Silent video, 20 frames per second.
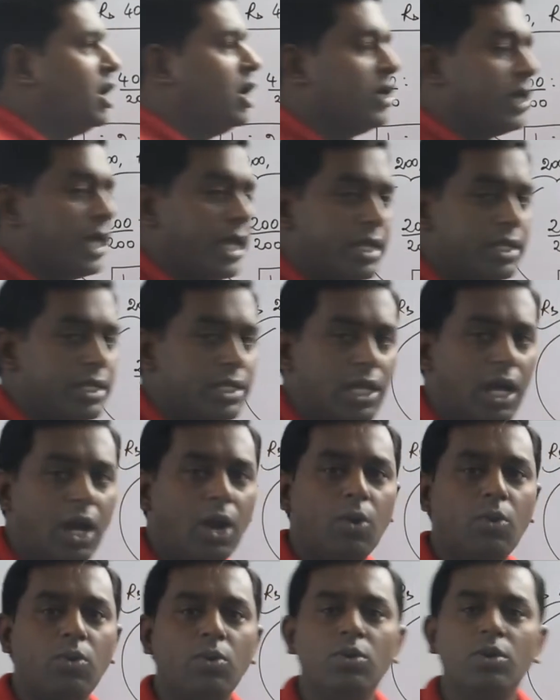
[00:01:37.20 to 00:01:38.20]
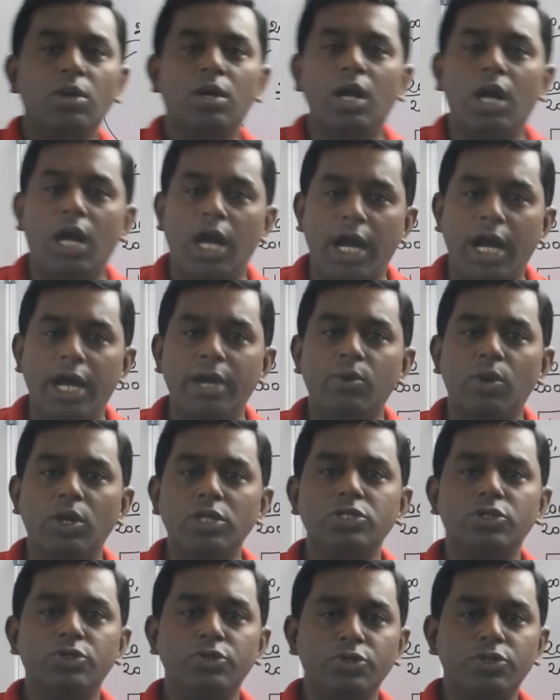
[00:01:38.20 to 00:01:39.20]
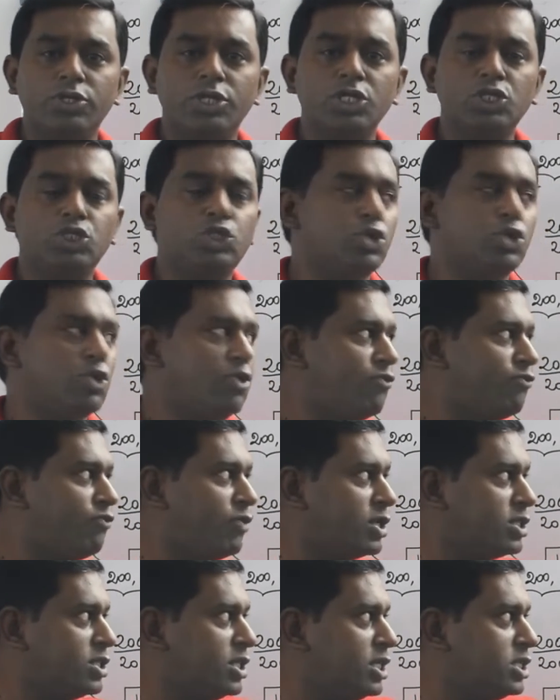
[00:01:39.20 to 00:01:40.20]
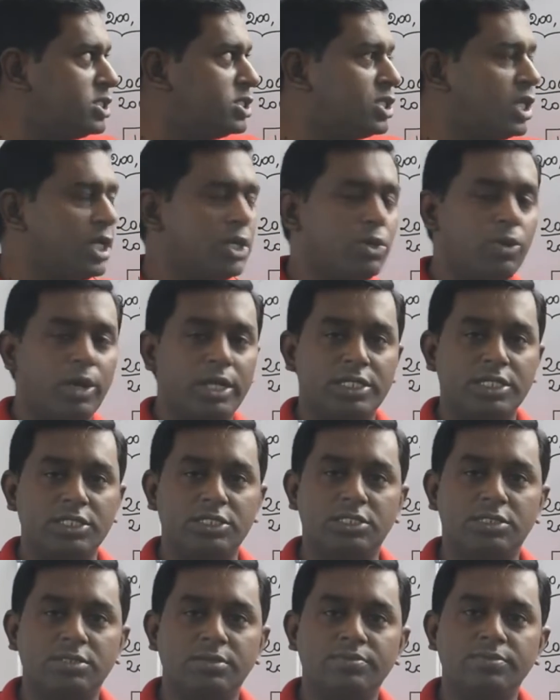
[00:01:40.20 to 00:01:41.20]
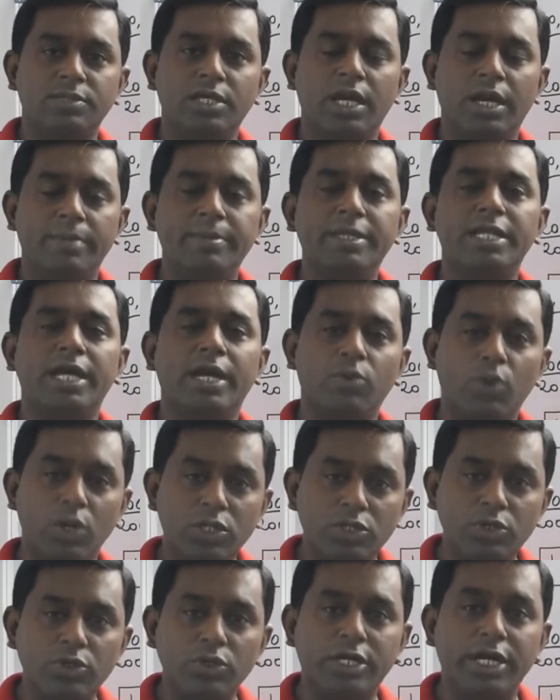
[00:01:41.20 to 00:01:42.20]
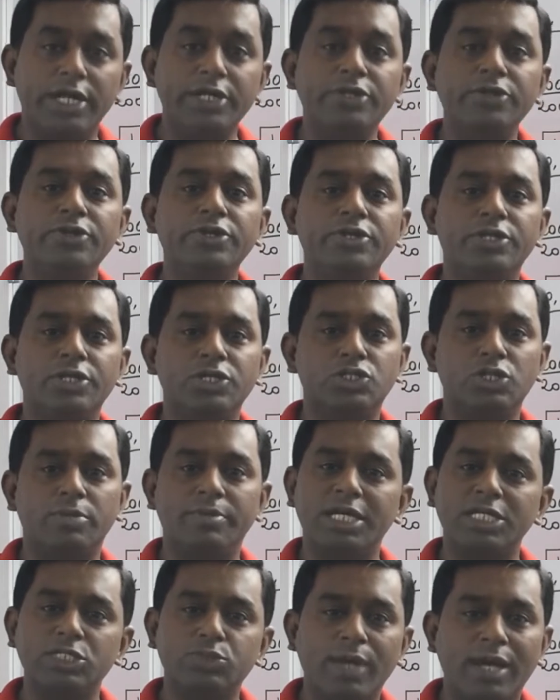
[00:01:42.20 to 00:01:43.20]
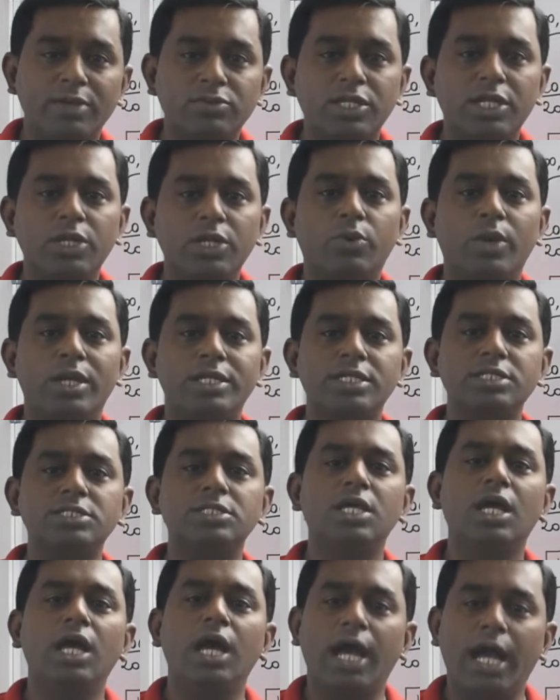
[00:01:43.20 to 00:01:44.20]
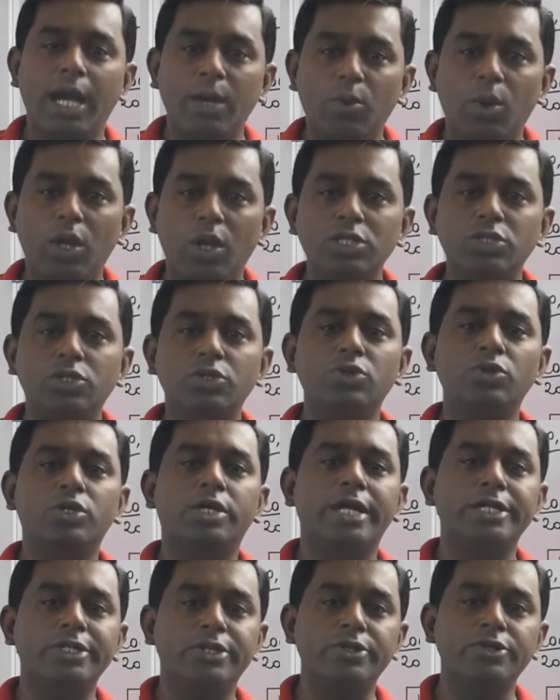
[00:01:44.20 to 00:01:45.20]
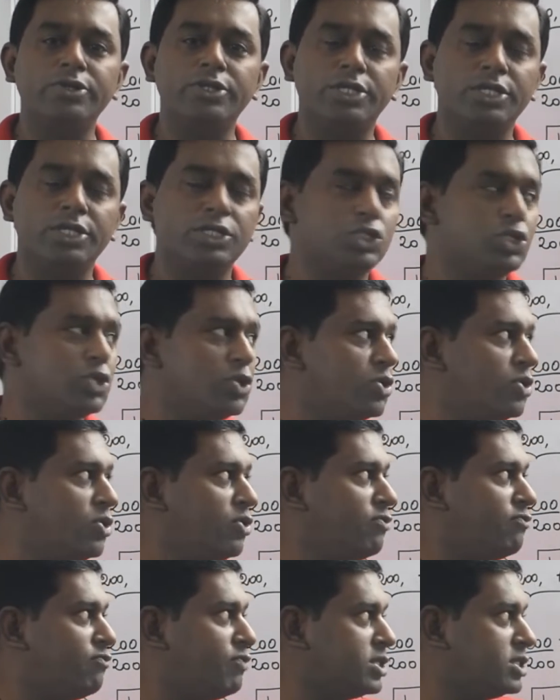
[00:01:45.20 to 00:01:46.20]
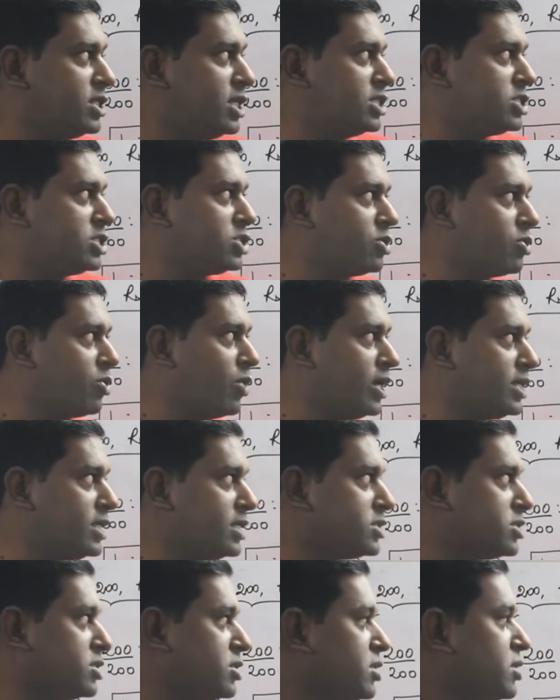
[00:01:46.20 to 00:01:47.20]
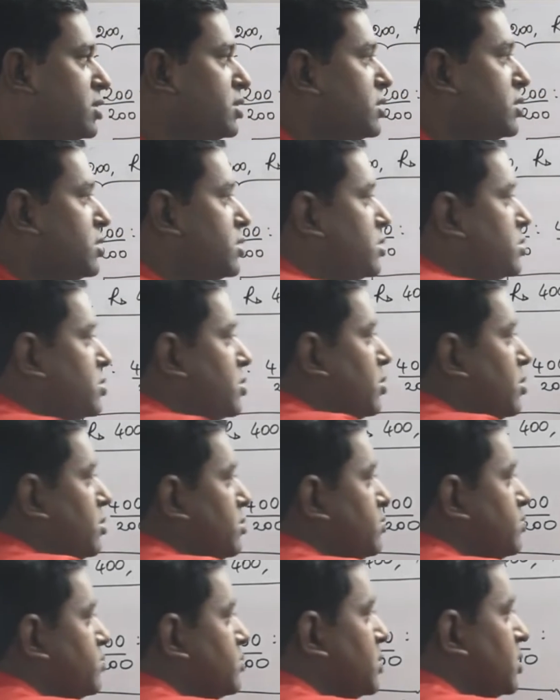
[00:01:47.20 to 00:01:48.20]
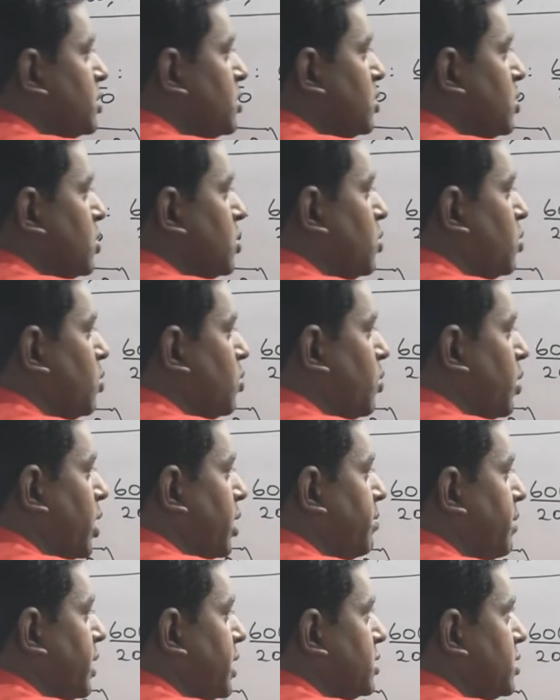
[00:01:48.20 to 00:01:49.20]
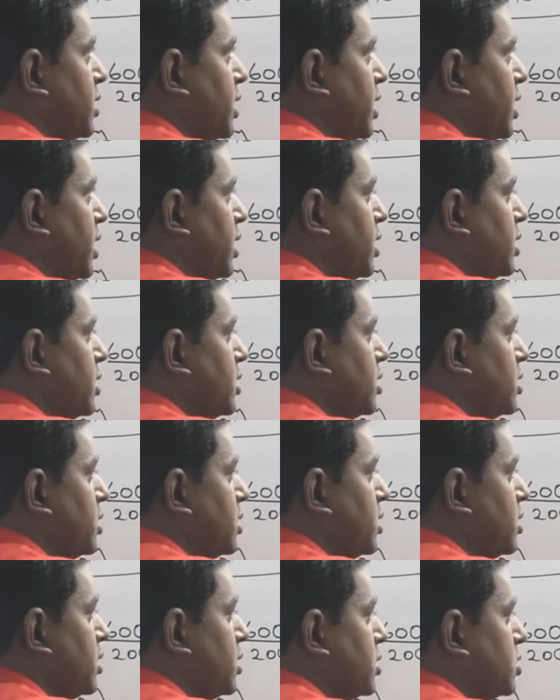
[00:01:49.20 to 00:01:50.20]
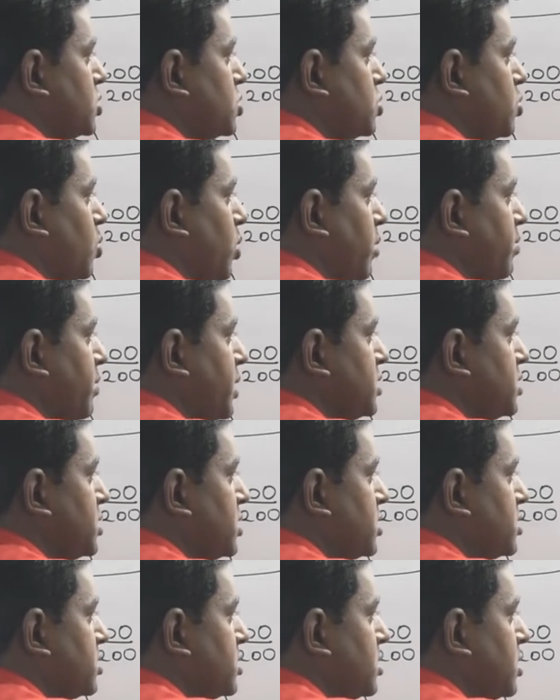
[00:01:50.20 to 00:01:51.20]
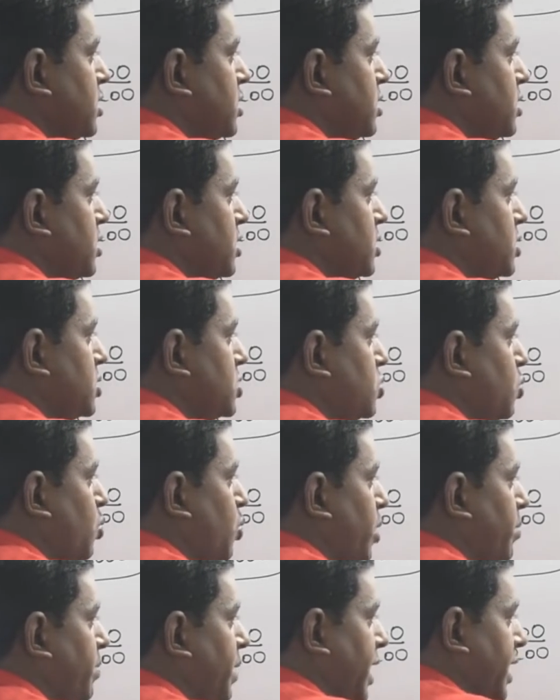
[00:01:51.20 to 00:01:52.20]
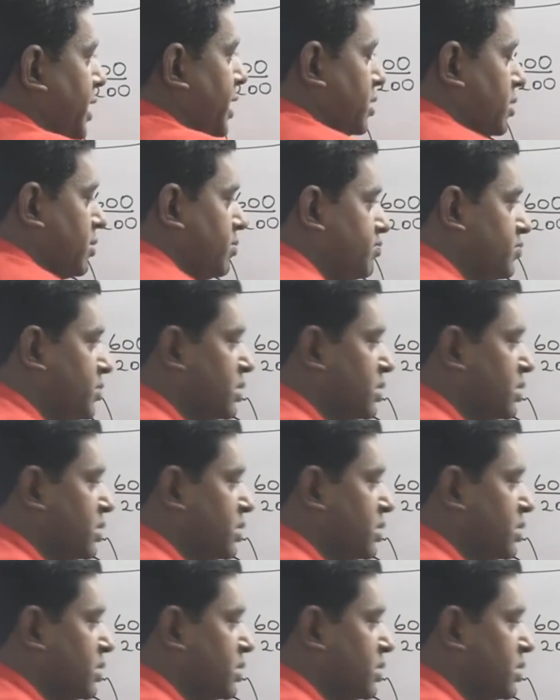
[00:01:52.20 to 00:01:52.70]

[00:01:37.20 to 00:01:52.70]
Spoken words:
Okay, now I want to do ratio for these 3 quantities. I want to do continued ratio because we have 3 quantities. I want to do continued ratio for these 3 quantities. So 1/3 is to 1/6 is to 1/8.